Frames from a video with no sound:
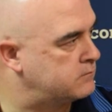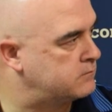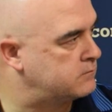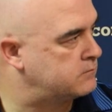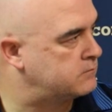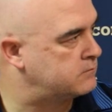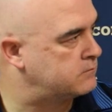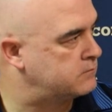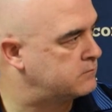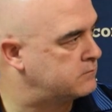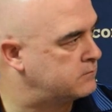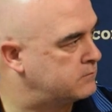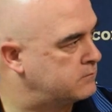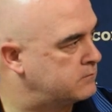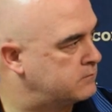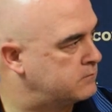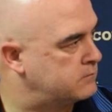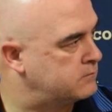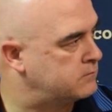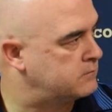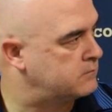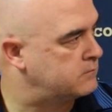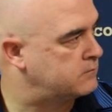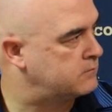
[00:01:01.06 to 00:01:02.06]

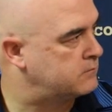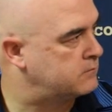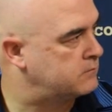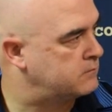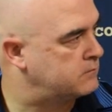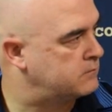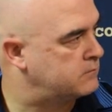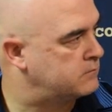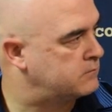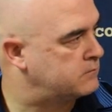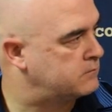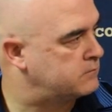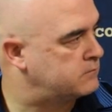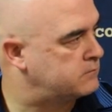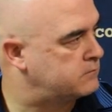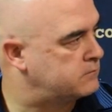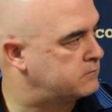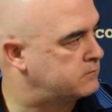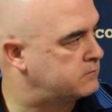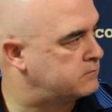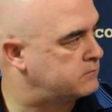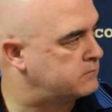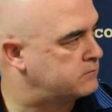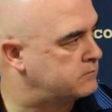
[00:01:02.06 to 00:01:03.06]

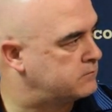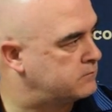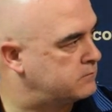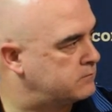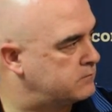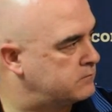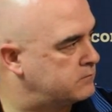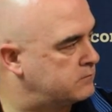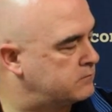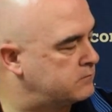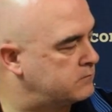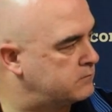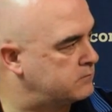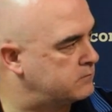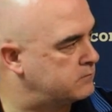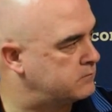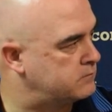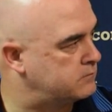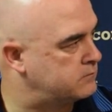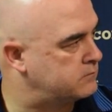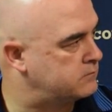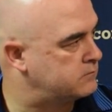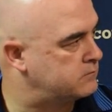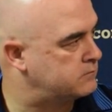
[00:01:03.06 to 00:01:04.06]

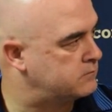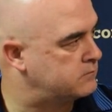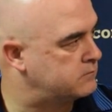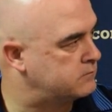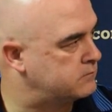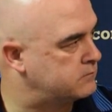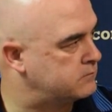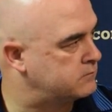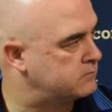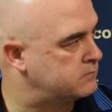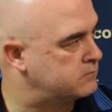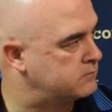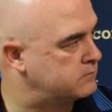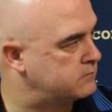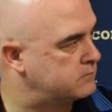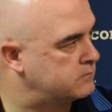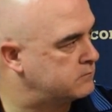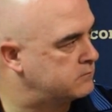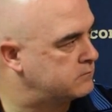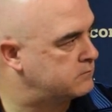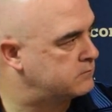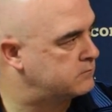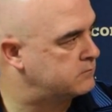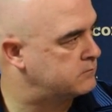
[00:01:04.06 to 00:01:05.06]

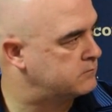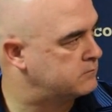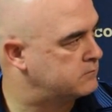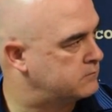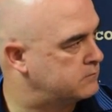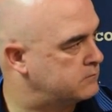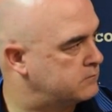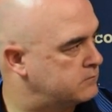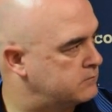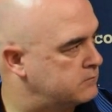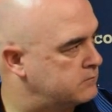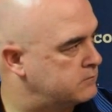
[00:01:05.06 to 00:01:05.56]
This person isn't speaking.